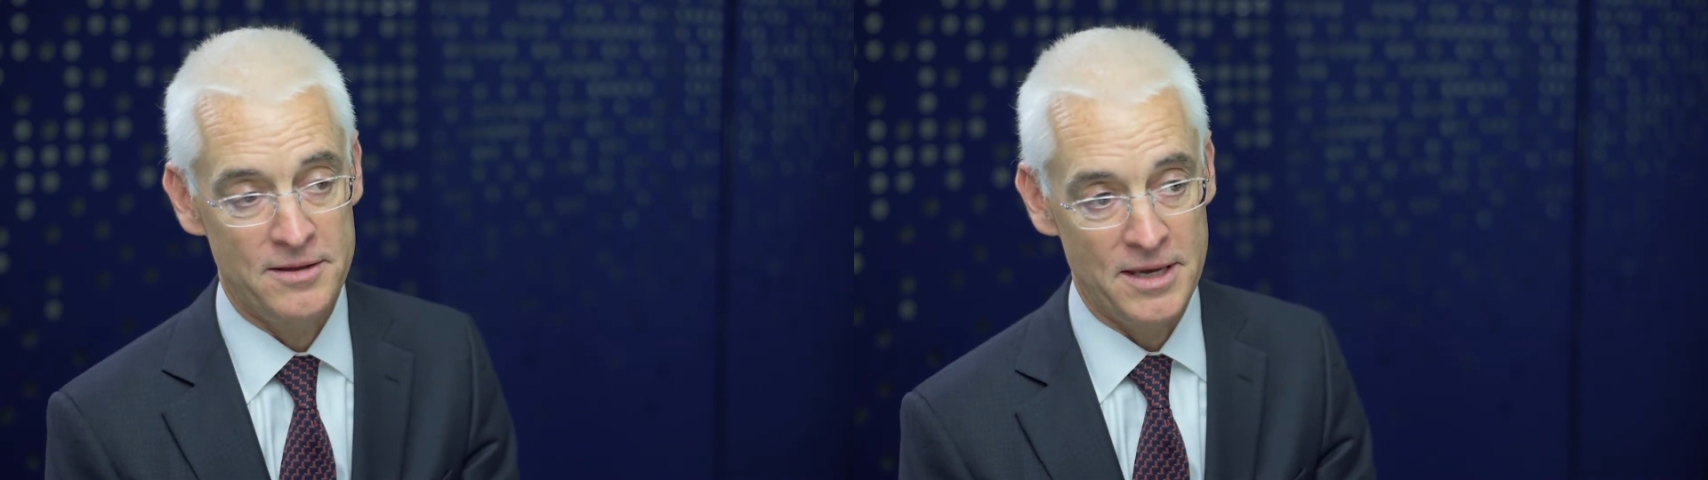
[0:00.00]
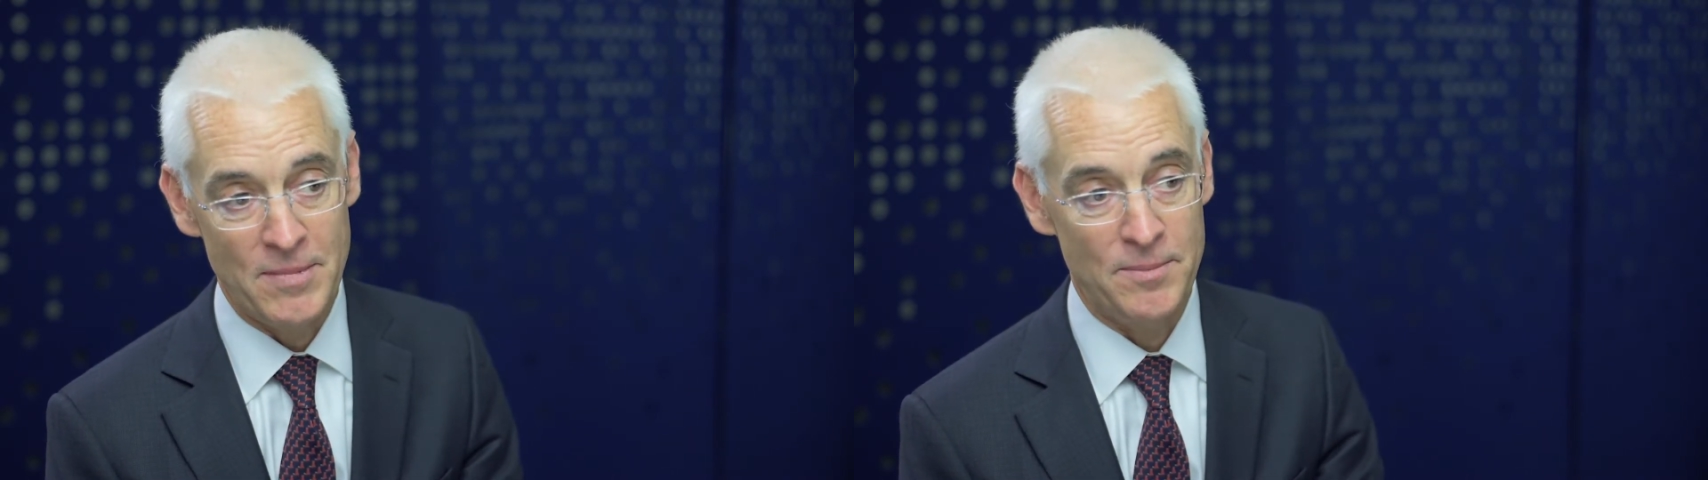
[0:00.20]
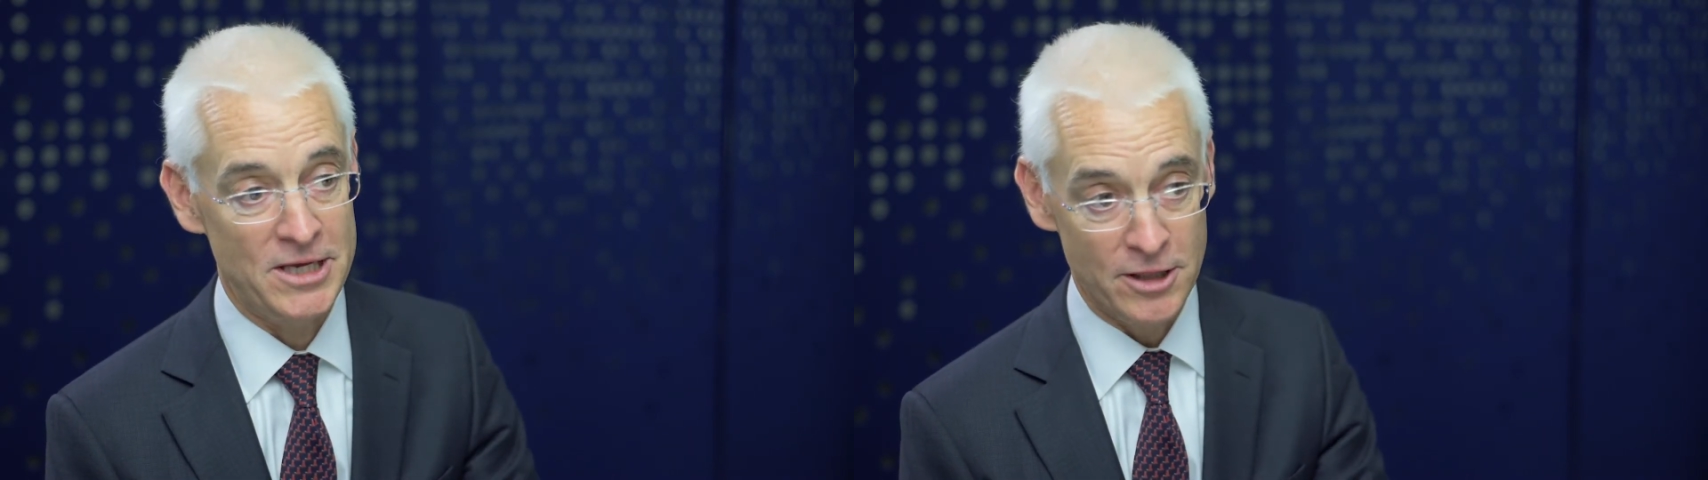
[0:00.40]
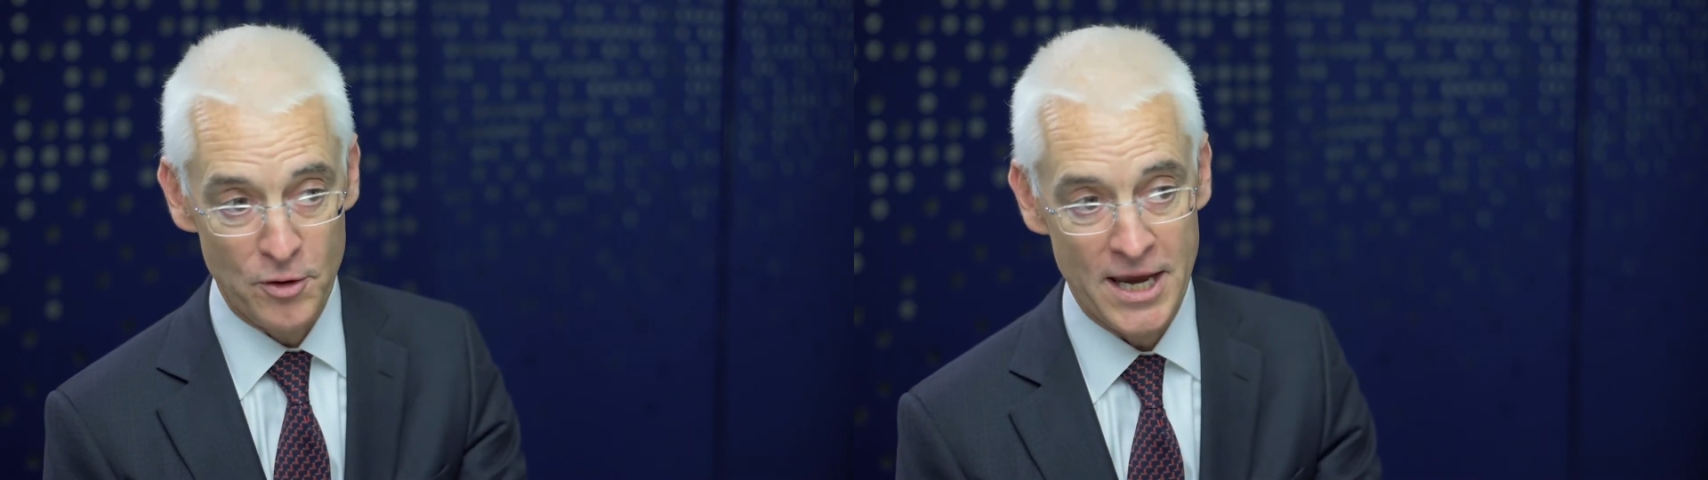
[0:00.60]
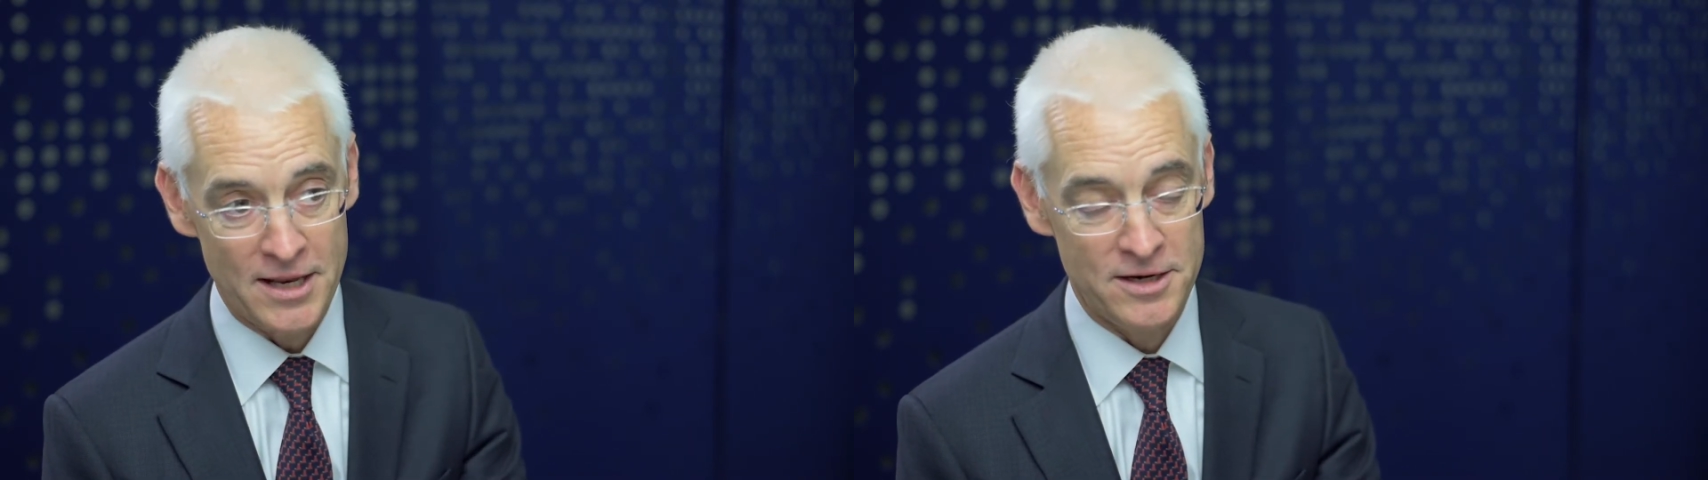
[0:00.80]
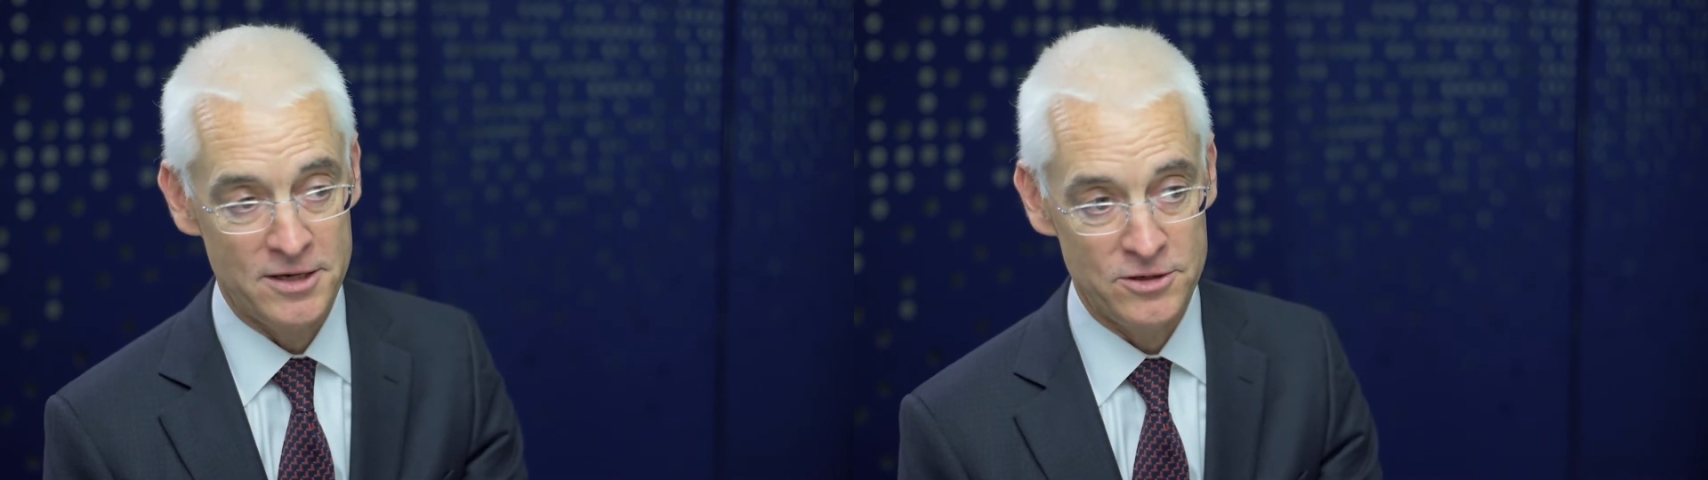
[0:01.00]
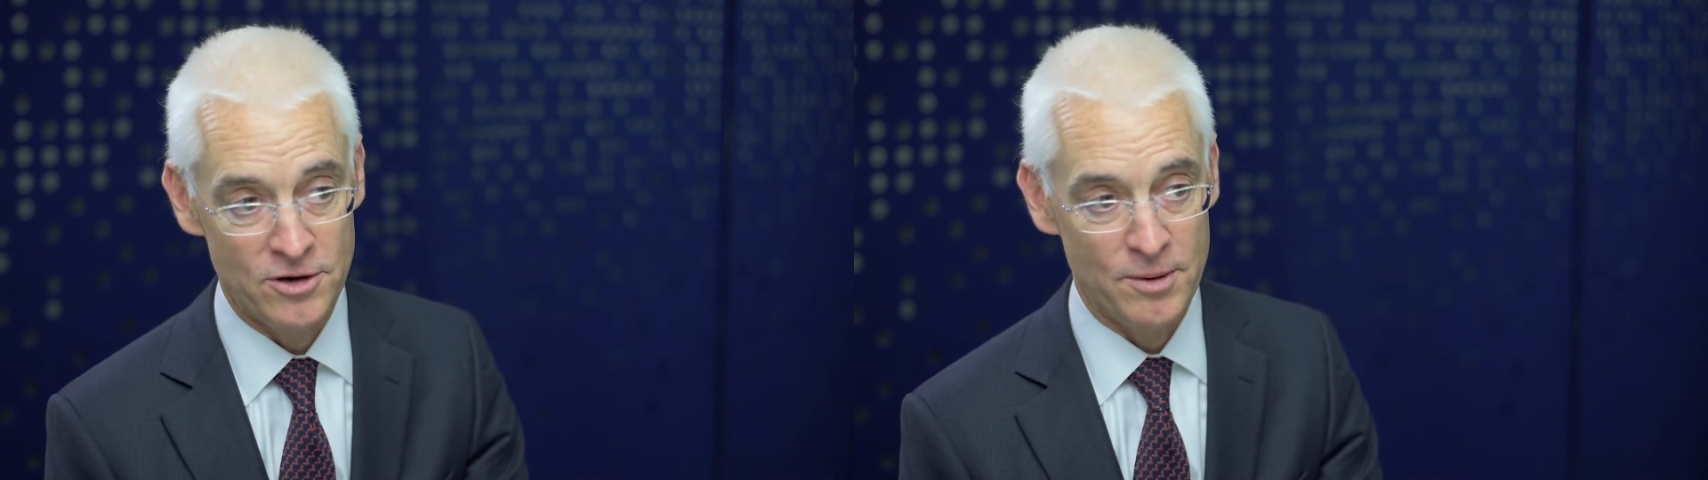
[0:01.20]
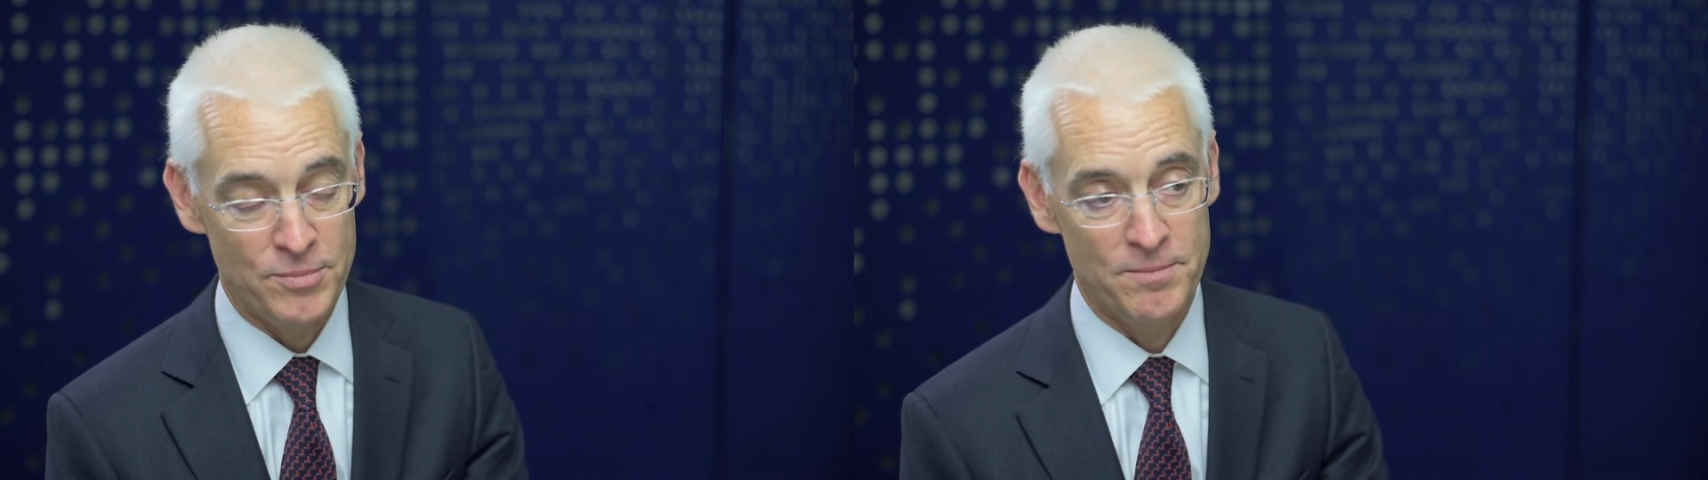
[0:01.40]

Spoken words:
They may be located in Europe,